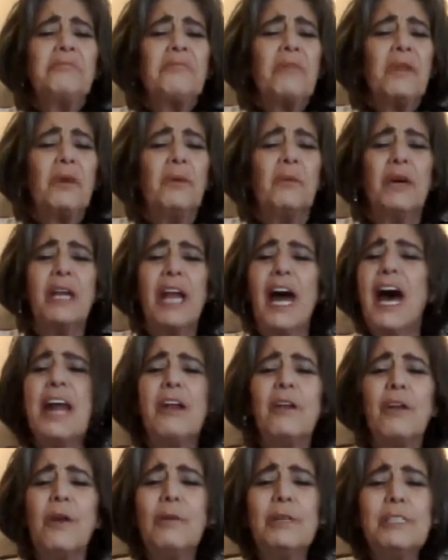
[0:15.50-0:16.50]
When I
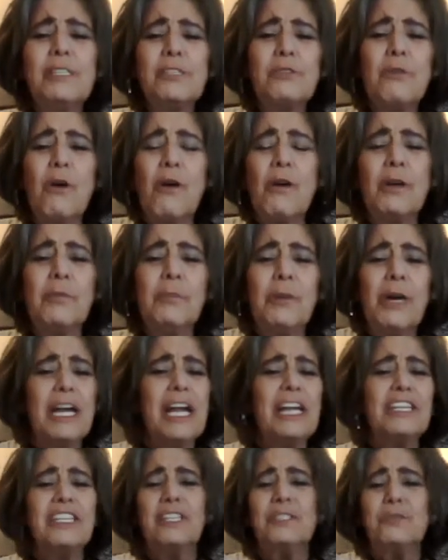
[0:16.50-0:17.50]
don't know what to talk about,
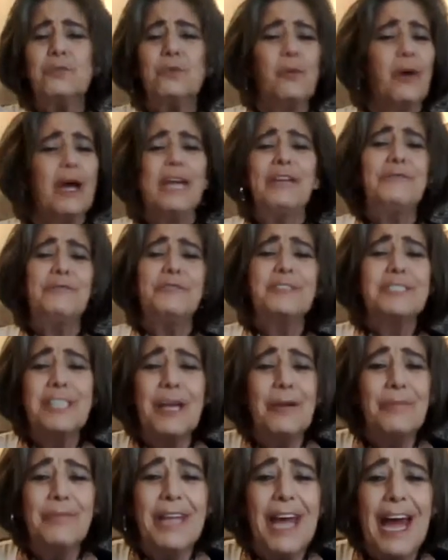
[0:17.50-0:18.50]
I just wait for
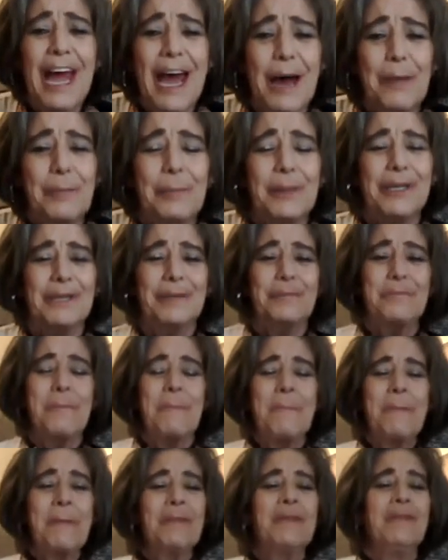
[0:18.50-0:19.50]
something to happen.
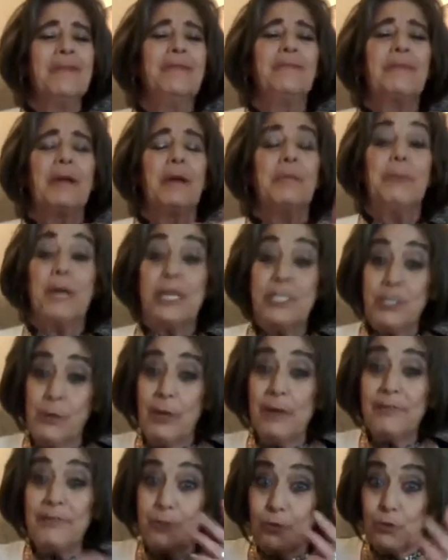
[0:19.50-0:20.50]
But I do
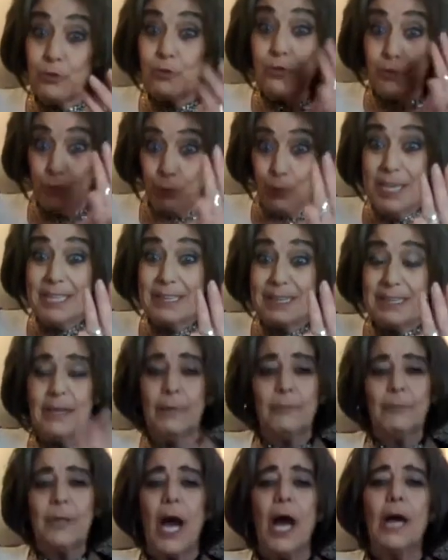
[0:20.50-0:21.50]
have
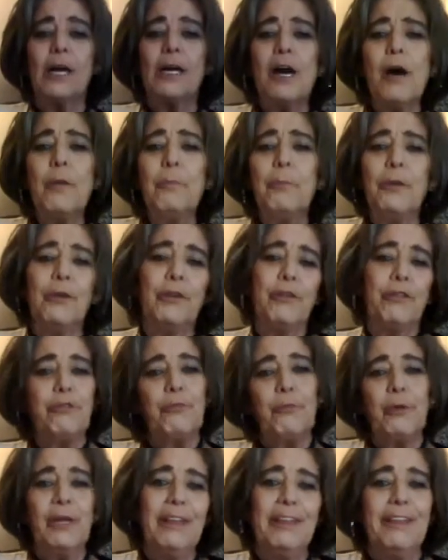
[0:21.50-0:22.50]
a couple of
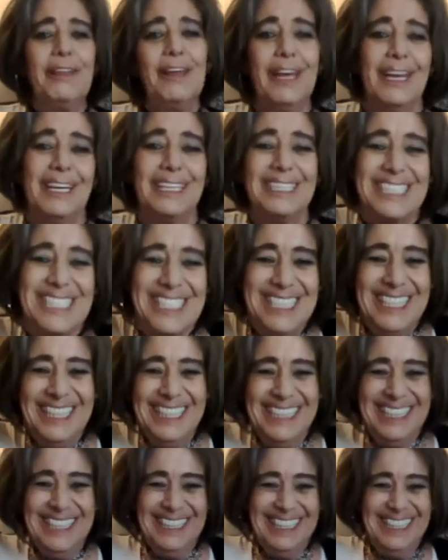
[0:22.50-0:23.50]
three things.
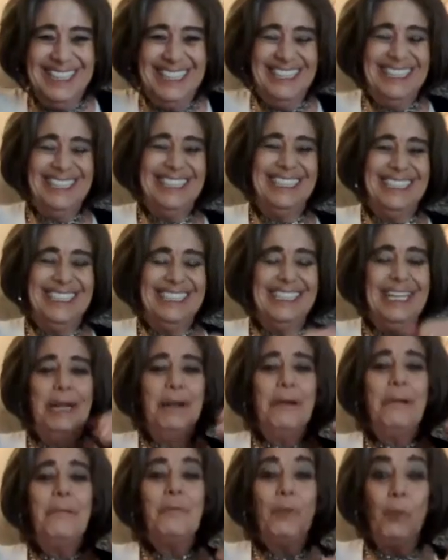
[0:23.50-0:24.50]

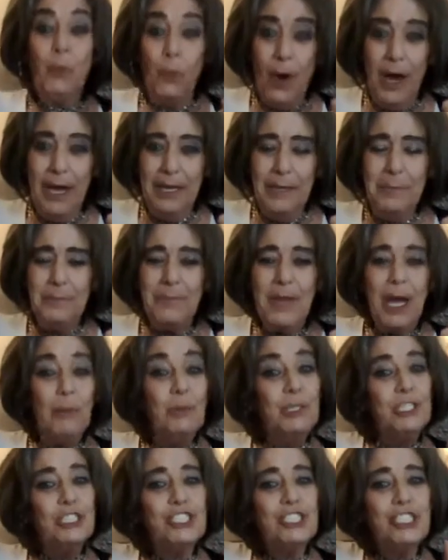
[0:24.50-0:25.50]
One, I
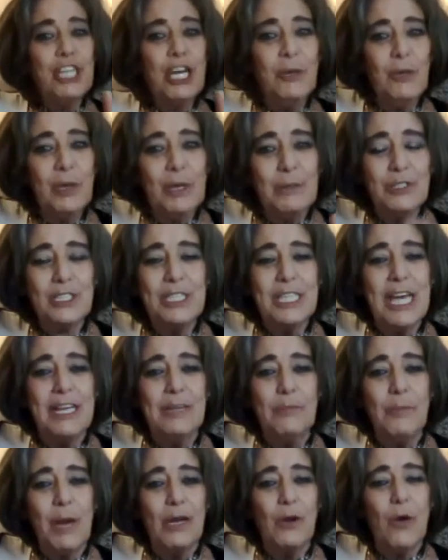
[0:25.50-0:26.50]
want to show you what I'm doing
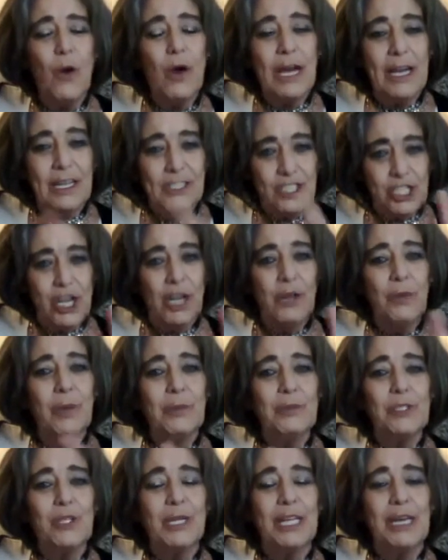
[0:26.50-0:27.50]

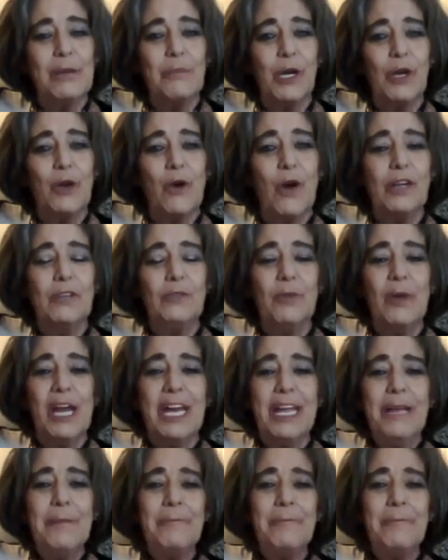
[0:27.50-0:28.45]
to get my garden ready.